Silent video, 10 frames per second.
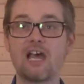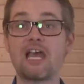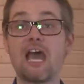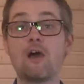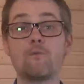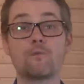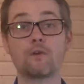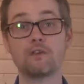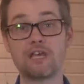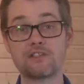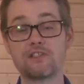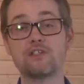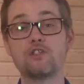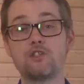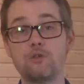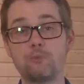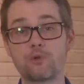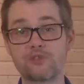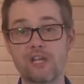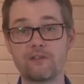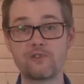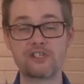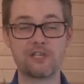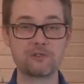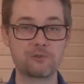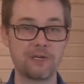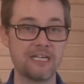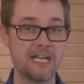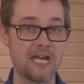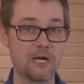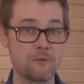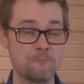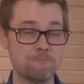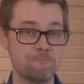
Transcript: account for less than 2% of sales right now.